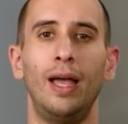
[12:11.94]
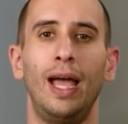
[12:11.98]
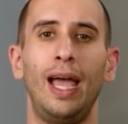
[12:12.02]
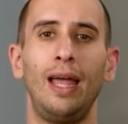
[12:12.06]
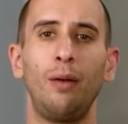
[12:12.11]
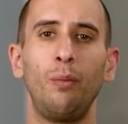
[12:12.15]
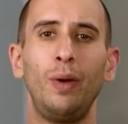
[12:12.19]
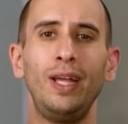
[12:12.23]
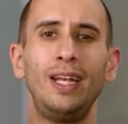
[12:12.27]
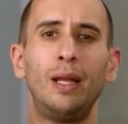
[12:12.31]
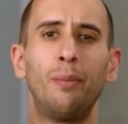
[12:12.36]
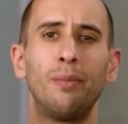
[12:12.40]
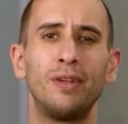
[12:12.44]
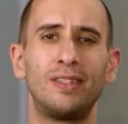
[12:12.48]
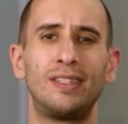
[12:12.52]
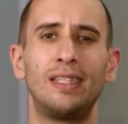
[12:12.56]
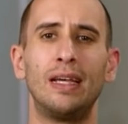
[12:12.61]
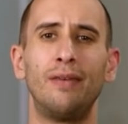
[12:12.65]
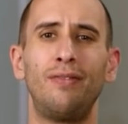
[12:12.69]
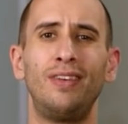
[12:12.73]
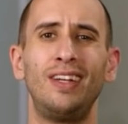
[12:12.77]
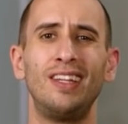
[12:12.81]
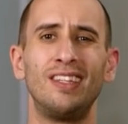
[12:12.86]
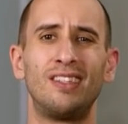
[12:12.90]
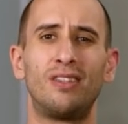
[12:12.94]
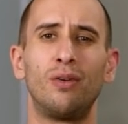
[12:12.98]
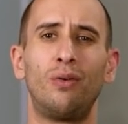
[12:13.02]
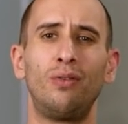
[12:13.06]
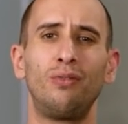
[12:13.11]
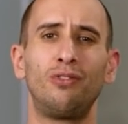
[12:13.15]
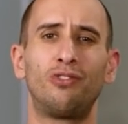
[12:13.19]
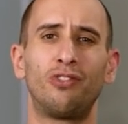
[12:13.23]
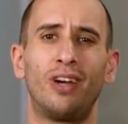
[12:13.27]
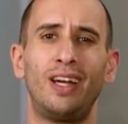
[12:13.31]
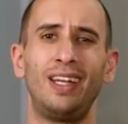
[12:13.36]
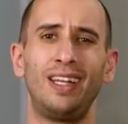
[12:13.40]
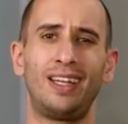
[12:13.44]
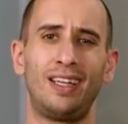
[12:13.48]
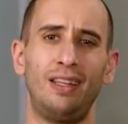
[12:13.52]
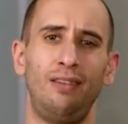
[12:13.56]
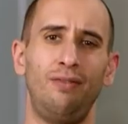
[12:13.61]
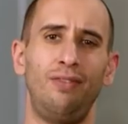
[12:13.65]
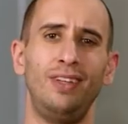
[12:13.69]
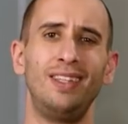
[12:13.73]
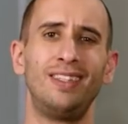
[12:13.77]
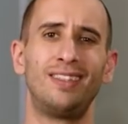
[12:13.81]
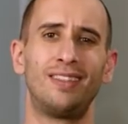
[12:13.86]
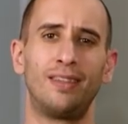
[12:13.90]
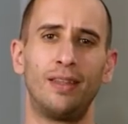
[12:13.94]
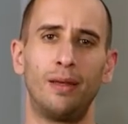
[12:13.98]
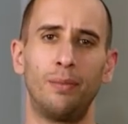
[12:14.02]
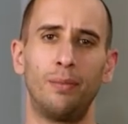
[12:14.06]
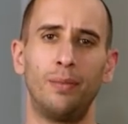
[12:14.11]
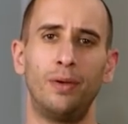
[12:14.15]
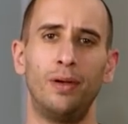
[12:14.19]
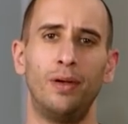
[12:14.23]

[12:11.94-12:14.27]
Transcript: And way number seven is don't try to convince them.